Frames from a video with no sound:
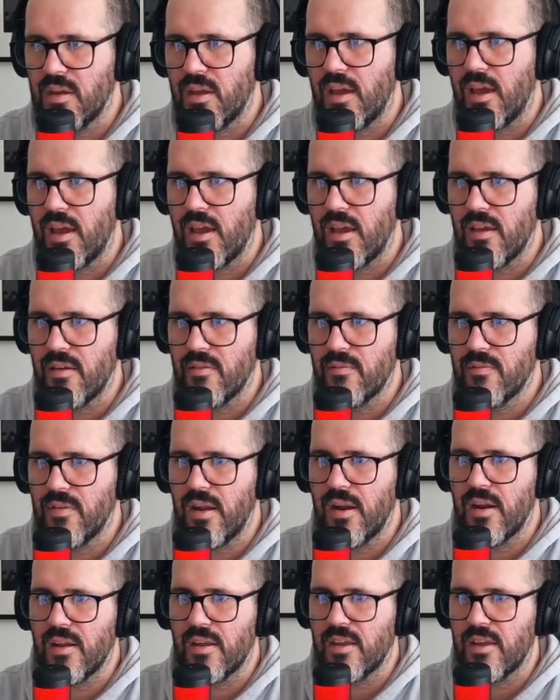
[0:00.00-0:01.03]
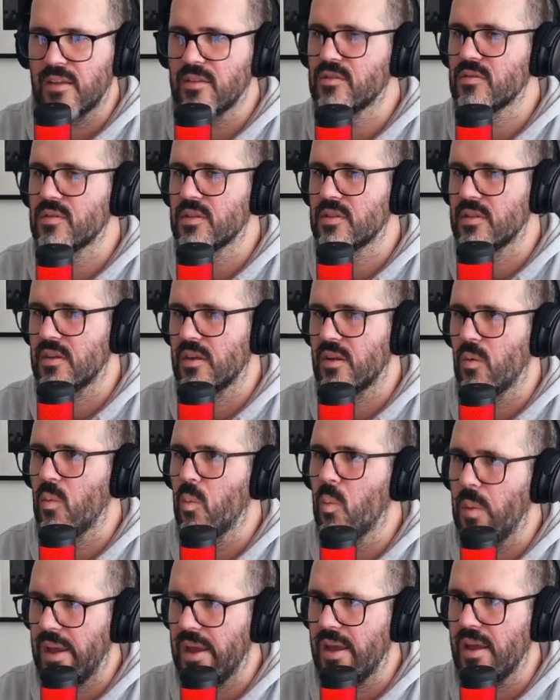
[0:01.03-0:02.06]
a very interesting
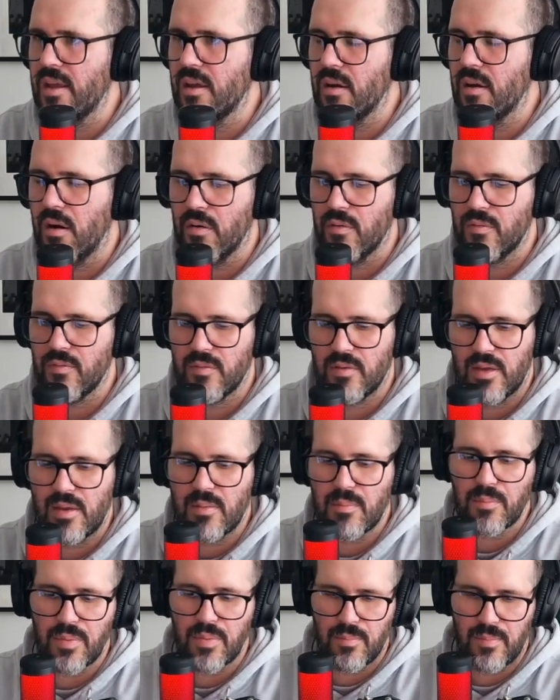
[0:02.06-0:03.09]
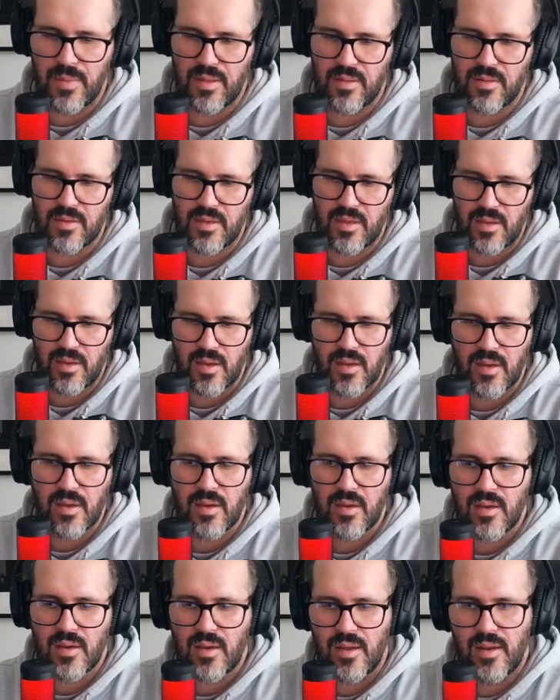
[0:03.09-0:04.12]
way of implementing
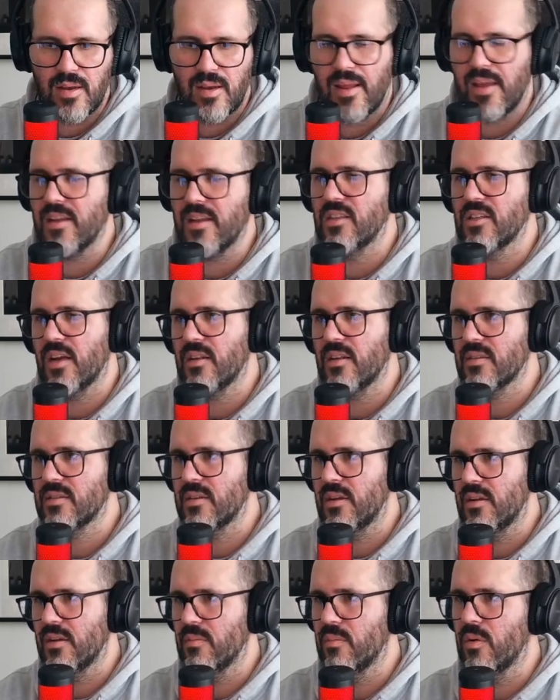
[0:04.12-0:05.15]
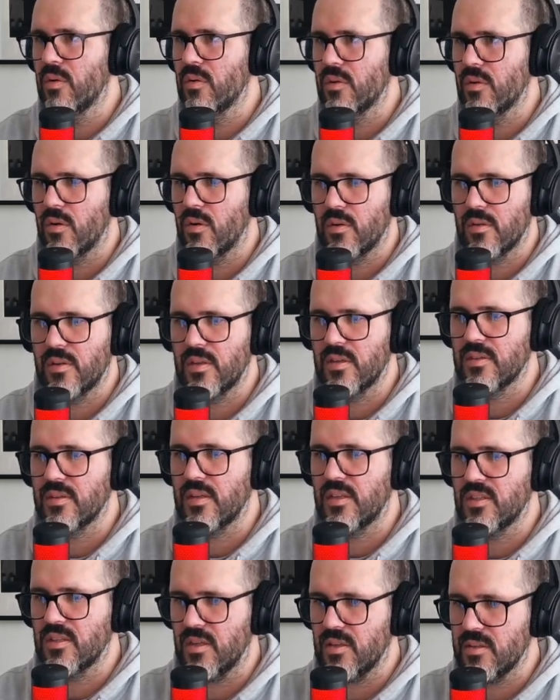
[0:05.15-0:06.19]
an agile ceremony or these
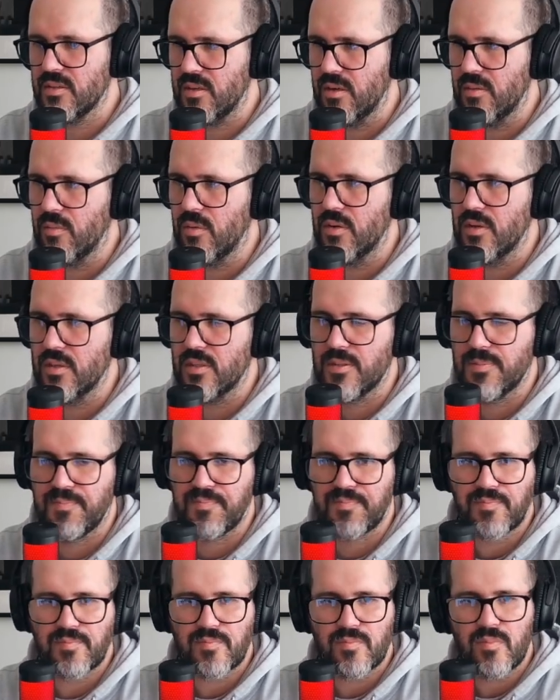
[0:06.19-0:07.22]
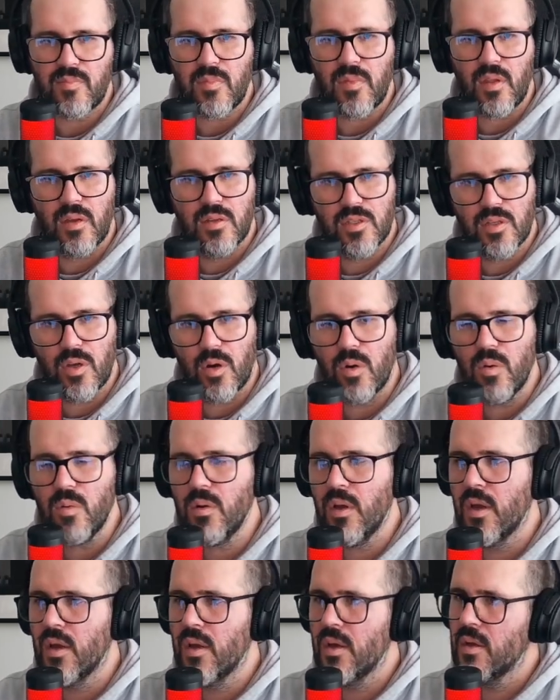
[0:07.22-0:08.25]
agile ceremonies. So
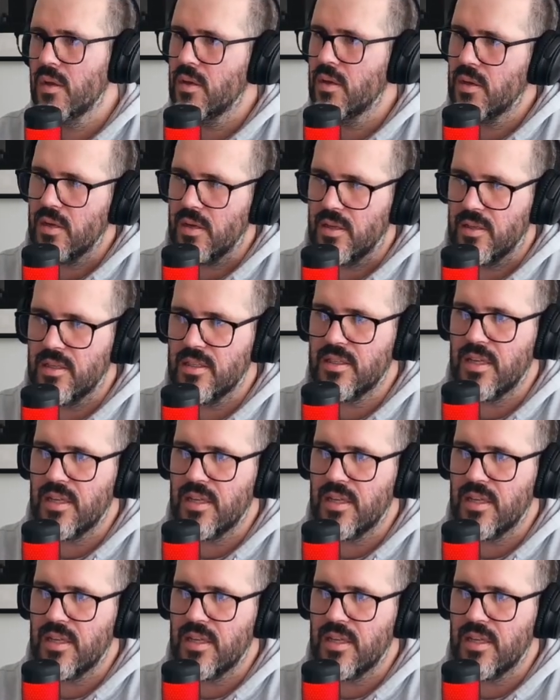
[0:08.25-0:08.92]
in this